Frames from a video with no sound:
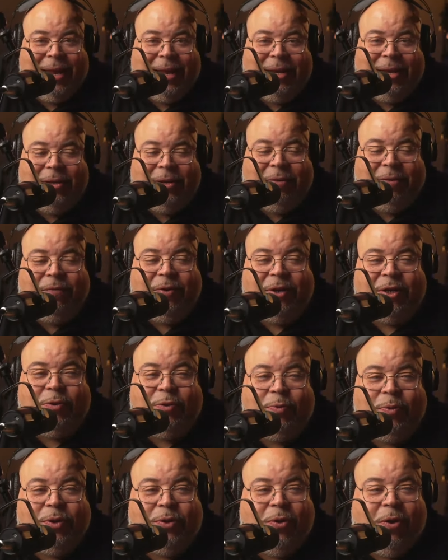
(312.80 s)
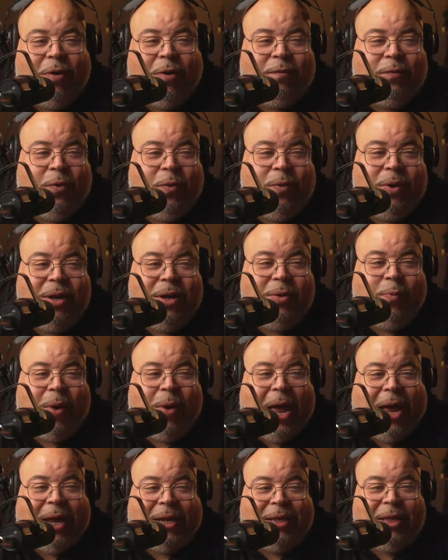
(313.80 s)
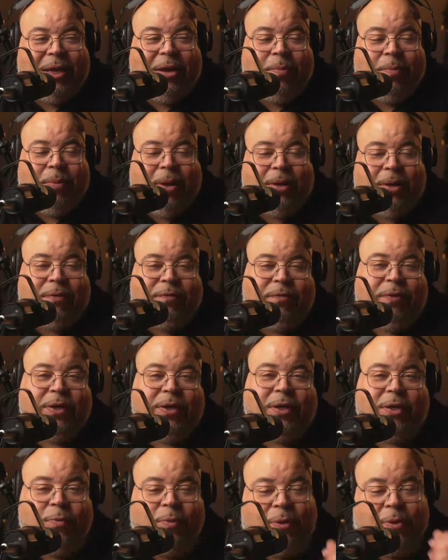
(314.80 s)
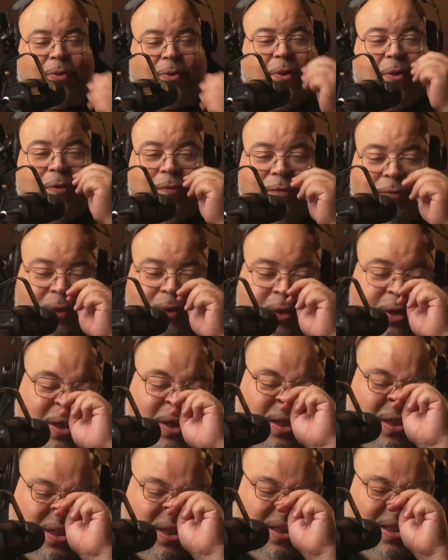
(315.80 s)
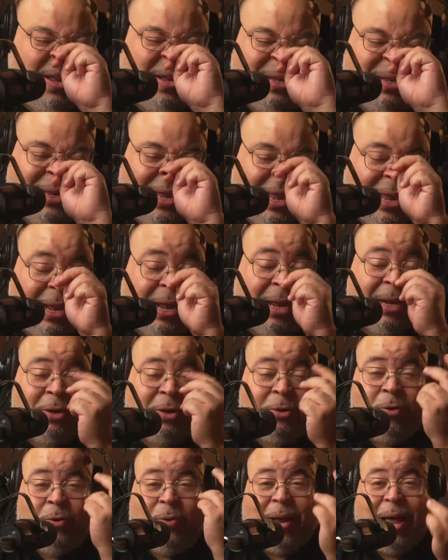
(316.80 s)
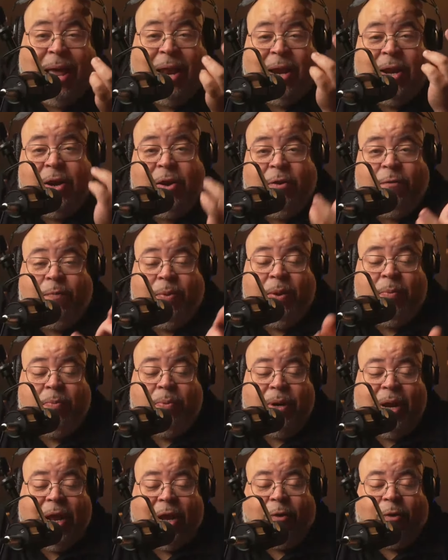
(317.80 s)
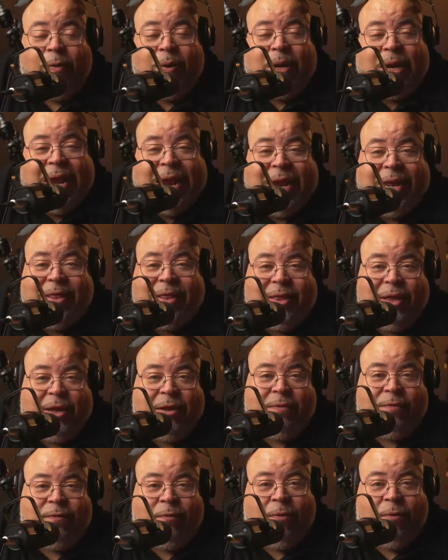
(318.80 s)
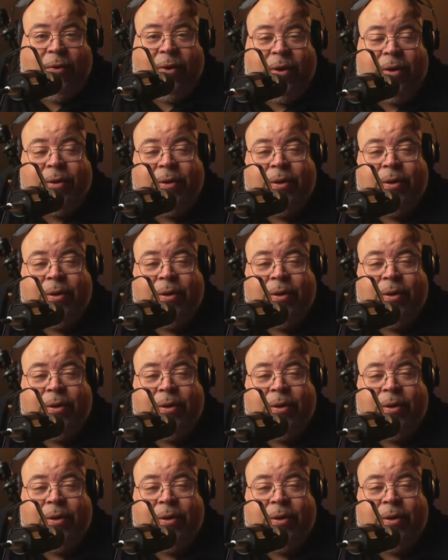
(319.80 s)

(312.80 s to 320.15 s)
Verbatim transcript: DaVinci Resolve, the only whack thing about DaVinci Resolve is that you don't got enough people that create things for it.